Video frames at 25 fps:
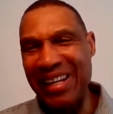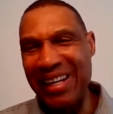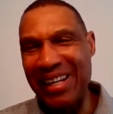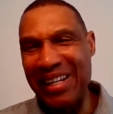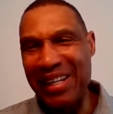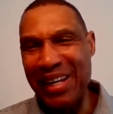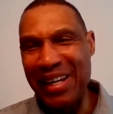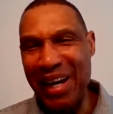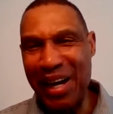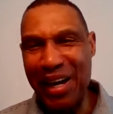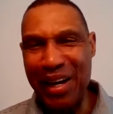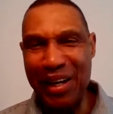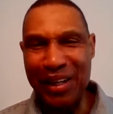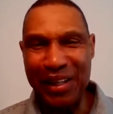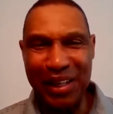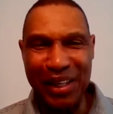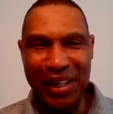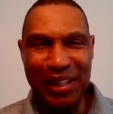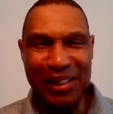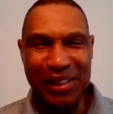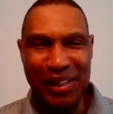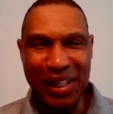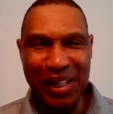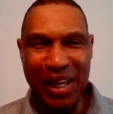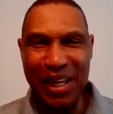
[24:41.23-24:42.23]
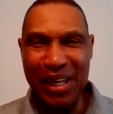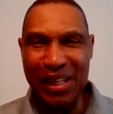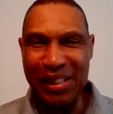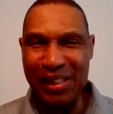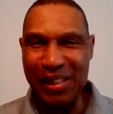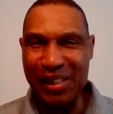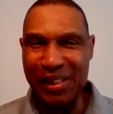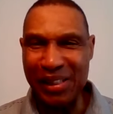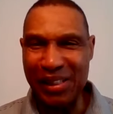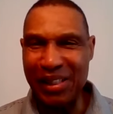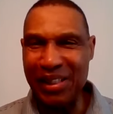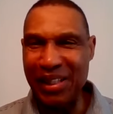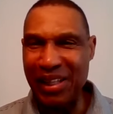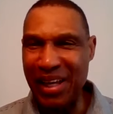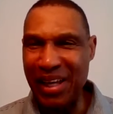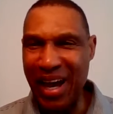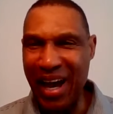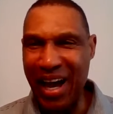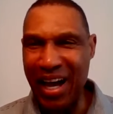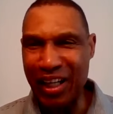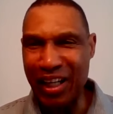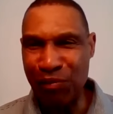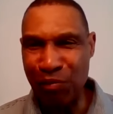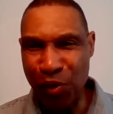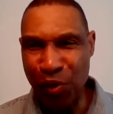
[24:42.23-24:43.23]
and get a chance to see the
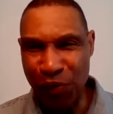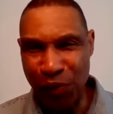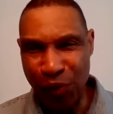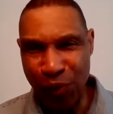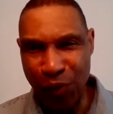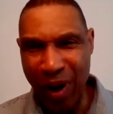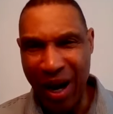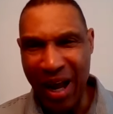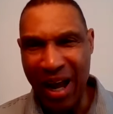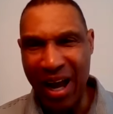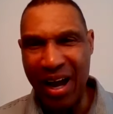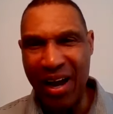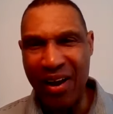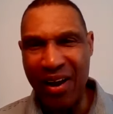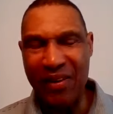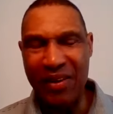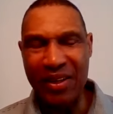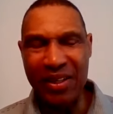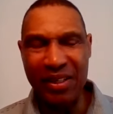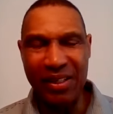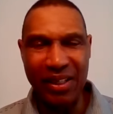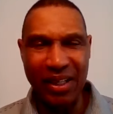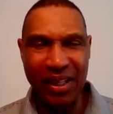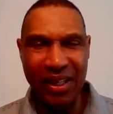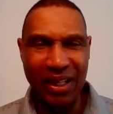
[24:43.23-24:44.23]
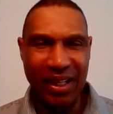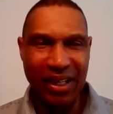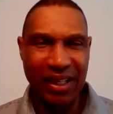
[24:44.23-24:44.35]
guys move around and,